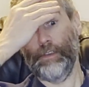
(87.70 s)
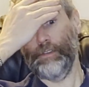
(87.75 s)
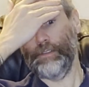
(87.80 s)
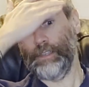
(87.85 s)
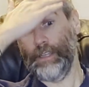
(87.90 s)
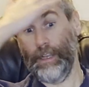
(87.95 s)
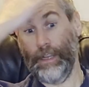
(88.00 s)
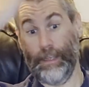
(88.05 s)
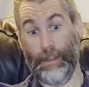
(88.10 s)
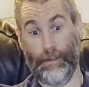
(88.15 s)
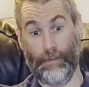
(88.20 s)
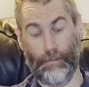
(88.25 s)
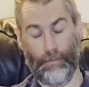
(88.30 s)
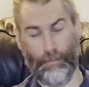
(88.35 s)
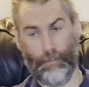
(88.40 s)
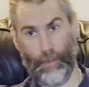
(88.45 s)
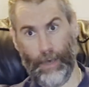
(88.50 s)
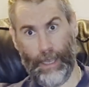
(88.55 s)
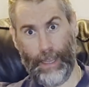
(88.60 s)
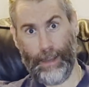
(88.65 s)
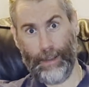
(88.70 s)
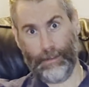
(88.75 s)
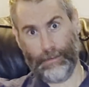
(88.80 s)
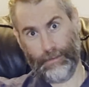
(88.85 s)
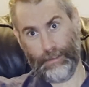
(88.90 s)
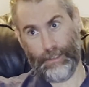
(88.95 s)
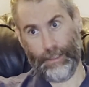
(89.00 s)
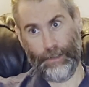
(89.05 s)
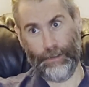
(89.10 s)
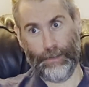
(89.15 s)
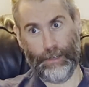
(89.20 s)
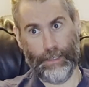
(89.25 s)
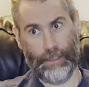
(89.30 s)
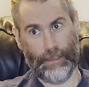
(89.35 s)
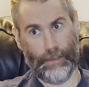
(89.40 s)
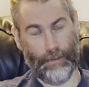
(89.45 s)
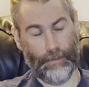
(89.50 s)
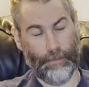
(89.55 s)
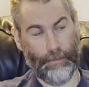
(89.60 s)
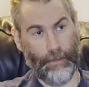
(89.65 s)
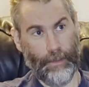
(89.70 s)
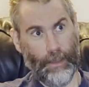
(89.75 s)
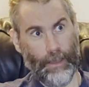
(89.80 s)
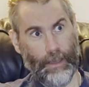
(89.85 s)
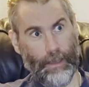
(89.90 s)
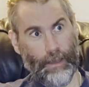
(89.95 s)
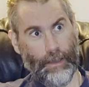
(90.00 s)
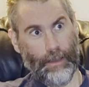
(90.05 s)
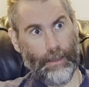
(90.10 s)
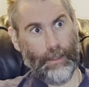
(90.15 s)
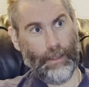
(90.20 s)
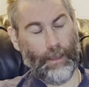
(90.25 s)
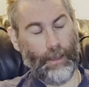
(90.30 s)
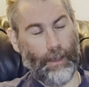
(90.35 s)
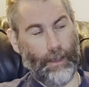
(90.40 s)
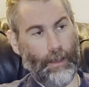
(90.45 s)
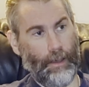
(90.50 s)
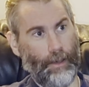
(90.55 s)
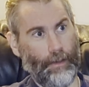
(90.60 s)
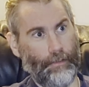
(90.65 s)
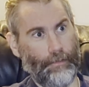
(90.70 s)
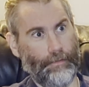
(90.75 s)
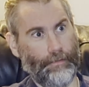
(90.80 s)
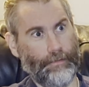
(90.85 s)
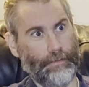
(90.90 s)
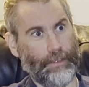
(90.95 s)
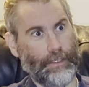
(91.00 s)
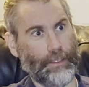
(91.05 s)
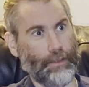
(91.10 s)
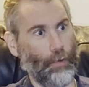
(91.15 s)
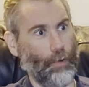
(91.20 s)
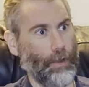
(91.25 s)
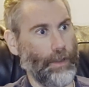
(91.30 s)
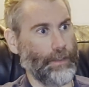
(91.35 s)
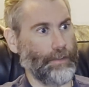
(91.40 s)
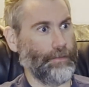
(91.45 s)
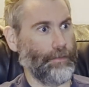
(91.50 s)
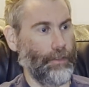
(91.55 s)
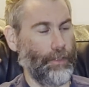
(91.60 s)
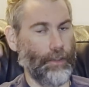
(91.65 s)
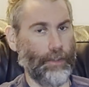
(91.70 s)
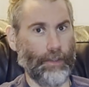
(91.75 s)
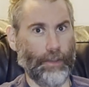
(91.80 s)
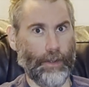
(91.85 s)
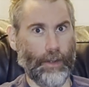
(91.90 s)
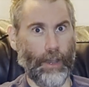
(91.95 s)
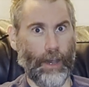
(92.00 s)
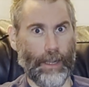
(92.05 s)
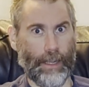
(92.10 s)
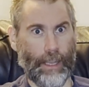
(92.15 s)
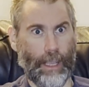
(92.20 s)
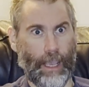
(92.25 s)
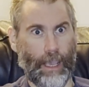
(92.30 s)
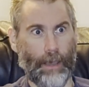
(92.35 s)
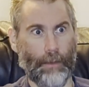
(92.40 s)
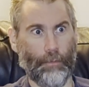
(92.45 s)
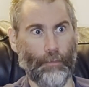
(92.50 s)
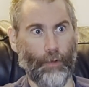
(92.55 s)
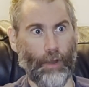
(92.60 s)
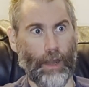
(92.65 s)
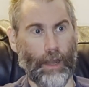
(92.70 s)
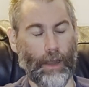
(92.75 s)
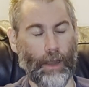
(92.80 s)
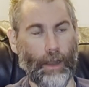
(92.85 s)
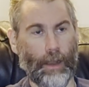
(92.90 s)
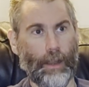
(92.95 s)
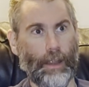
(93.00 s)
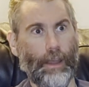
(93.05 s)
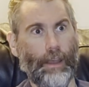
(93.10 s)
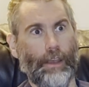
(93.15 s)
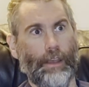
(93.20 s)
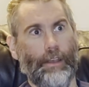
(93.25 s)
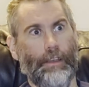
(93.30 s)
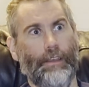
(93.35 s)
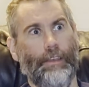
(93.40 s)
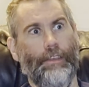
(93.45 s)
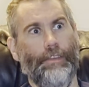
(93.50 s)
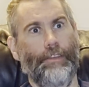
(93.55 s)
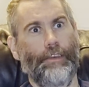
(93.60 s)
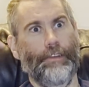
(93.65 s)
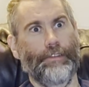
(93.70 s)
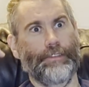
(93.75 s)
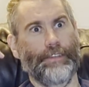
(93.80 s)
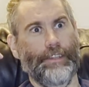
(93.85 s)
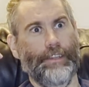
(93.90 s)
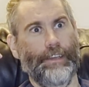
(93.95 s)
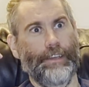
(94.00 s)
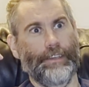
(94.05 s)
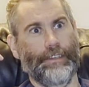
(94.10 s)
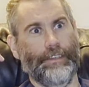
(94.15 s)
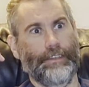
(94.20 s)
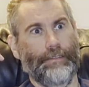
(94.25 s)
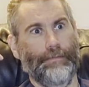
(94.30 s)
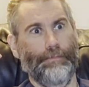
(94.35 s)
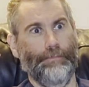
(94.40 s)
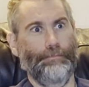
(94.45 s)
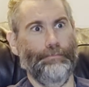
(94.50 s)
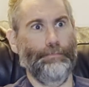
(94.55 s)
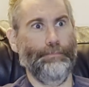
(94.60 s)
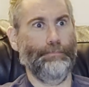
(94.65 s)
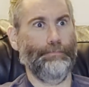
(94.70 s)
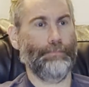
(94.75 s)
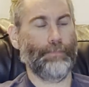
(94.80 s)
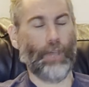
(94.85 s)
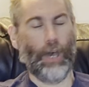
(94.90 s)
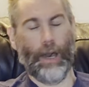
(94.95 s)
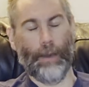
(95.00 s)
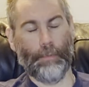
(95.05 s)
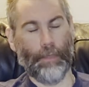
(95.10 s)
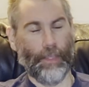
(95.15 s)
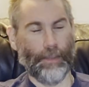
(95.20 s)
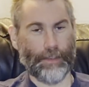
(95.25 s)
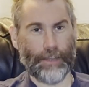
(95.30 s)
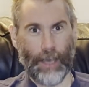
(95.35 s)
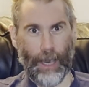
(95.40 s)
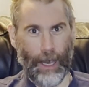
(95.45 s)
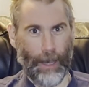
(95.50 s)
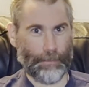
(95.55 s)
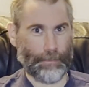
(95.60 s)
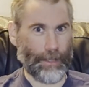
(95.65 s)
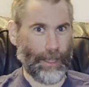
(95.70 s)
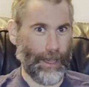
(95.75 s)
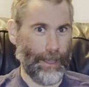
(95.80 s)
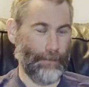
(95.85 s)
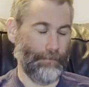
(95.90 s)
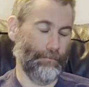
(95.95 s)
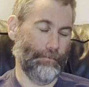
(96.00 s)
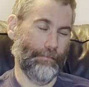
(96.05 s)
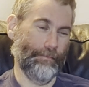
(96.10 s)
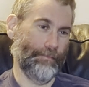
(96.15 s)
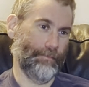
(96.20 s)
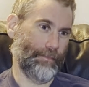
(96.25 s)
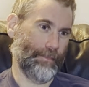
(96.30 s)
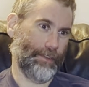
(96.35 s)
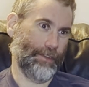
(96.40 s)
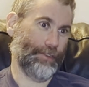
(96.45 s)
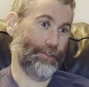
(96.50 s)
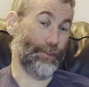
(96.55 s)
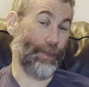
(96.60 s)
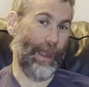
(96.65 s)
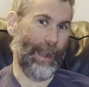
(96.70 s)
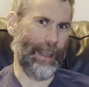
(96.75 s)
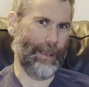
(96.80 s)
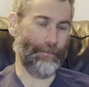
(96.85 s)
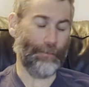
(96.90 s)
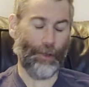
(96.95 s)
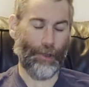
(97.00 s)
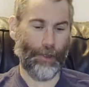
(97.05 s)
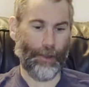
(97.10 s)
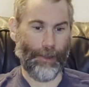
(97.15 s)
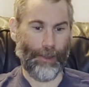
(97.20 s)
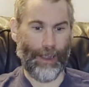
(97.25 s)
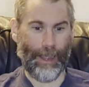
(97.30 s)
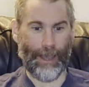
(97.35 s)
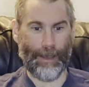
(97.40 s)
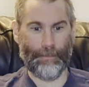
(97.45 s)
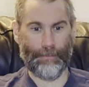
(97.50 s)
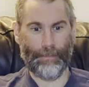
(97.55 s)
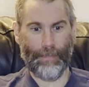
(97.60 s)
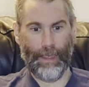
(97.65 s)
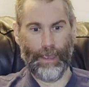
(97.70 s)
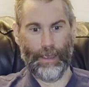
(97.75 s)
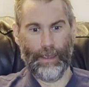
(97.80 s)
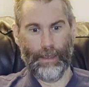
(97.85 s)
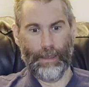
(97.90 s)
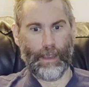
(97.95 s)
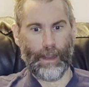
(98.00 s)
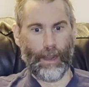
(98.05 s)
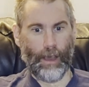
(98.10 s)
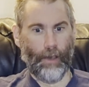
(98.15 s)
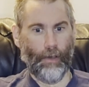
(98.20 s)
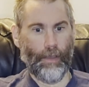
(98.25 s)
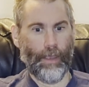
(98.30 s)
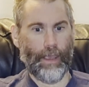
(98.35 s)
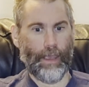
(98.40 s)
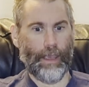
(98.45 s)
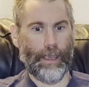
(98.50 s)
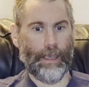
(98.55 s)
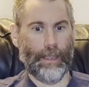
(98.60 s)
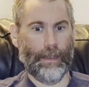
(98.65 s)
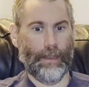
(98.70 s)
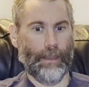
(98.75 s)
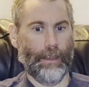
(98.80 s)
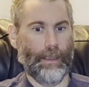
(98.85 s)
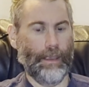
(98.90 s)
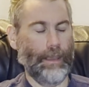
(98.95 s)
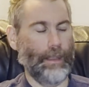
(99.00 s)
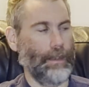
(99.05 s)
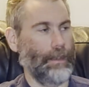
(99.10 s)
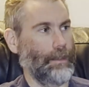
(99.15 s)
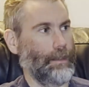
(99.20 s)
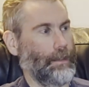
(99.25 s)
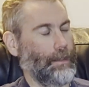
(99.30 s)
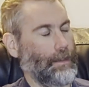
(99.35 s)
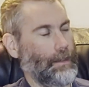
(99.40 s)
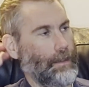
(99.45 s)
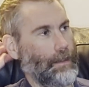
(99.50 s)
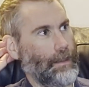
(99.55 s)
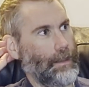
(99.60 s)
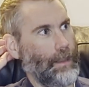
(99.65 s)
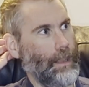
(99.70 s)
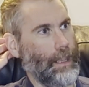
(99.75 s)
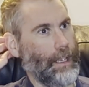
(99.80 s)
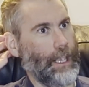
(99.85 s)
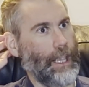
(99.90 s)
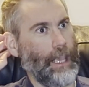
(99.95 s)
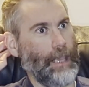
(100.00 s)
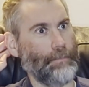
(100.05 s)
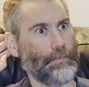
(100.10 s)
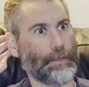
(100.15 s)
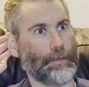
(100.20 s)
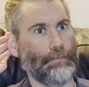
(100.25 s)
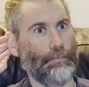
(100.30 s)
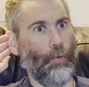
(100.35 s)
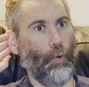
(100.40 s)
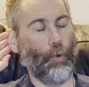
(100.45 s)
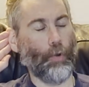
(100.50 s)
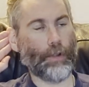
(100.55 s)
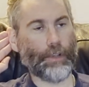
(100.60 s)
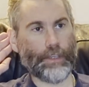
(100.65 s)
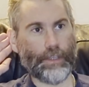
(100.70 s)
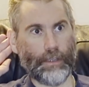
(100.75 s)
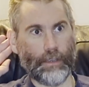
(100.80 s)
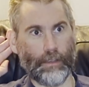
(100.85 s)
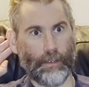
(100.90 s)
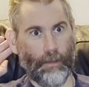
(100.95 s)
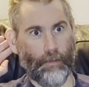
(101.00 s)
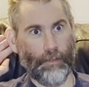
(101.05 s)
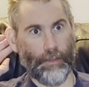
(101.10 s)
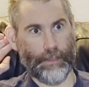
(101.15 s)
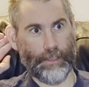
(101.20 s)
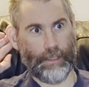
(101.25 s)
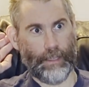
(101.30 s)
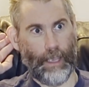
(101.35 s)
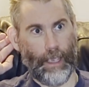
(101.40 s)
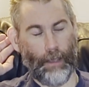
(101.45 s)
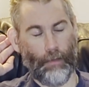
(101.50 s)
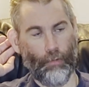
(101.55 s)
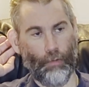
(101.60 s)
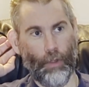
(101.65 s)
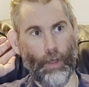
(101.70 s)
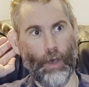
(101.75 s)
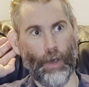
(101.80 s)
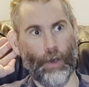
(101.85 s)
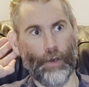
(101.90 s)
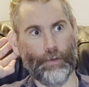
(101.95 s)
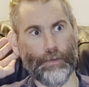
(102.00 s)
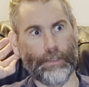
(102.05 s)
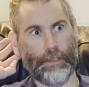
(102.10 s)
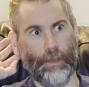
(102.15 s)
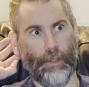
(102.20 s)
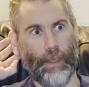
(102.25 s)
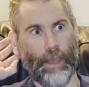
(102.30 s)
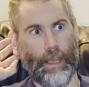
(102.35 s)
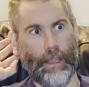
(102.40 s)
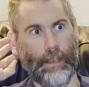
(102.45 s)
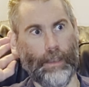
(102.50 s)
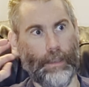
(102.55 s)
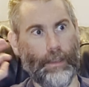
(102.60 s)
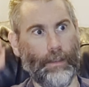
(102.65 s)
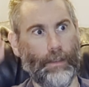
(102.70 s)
used it in my series of stories for the Good Goddamn, where there's this top of the top type training program. It keeps portions of the stake low so that